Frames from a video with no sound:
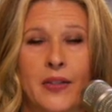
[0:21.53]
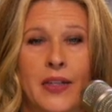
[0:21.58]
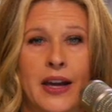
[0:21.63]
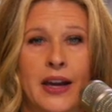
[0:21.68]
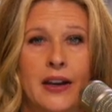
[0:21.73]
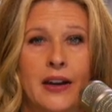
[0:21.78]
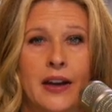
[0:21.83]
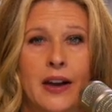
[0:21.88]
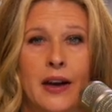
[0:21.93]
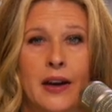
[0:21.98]

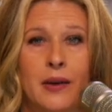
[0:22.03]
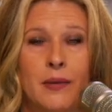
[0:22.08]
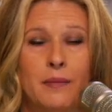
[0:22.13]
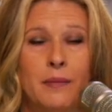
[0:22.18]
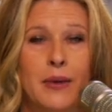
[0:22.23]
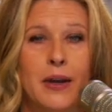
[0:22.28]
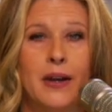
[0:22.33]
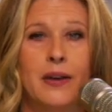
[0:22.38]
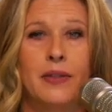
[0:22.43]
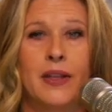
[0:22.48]
that
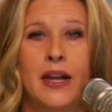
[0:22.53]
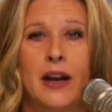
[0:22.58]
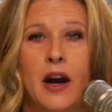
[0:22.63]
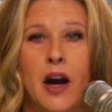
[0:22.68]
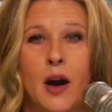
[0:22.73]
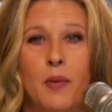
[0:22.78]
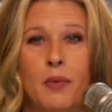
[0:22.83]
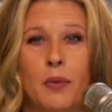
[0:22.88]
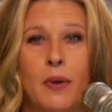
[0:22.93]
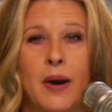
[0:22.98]
that
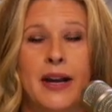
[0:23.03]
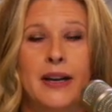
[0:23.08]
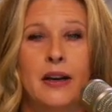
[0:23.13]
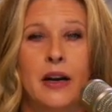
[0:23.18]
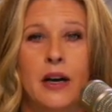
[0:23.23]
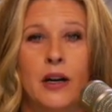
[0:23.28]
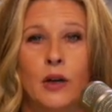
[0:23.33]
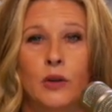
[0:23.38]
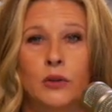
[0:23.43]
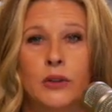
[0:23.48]
operate
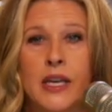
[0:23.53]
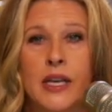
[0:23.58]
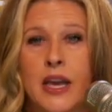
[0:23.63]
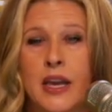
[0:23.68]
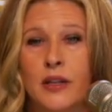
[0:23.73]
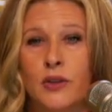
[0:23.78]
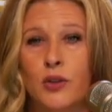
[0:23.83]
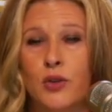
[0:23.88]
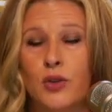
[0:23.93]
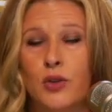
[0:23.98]
not only
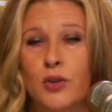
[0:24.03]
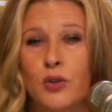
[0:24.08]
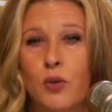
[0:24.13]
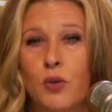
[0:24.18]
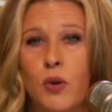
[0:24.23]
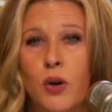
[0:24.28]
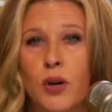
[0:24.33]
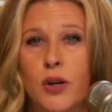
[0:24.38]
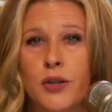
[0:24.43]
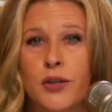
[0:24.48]
in
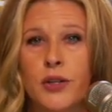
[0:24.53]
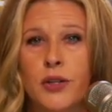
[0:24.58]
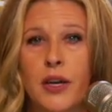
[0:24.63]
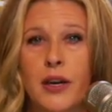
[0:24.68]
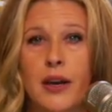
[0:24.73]
stores.